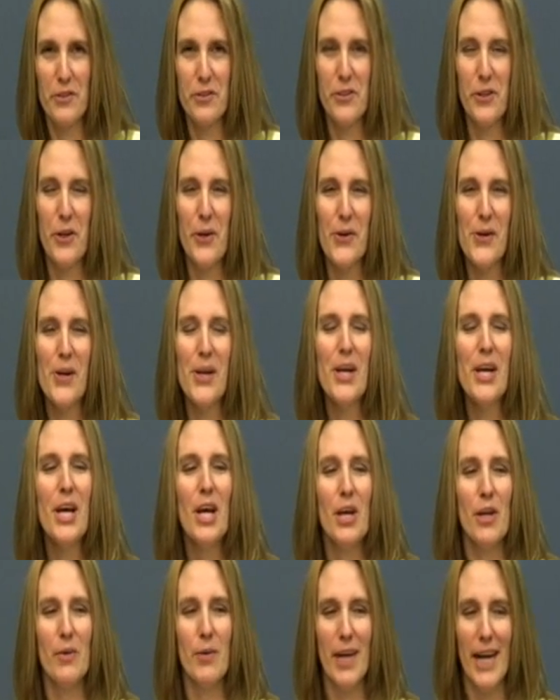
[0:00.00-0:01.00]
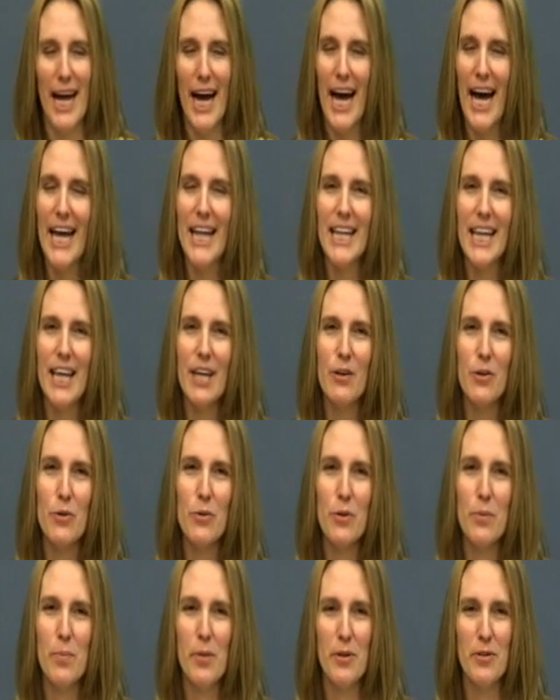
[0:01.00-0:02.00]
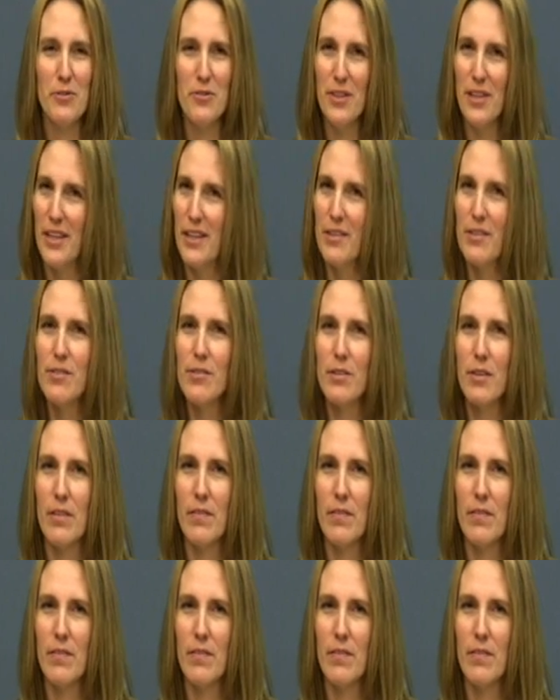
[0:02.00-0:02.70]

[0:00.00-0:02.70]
So you want to highlight who the person is,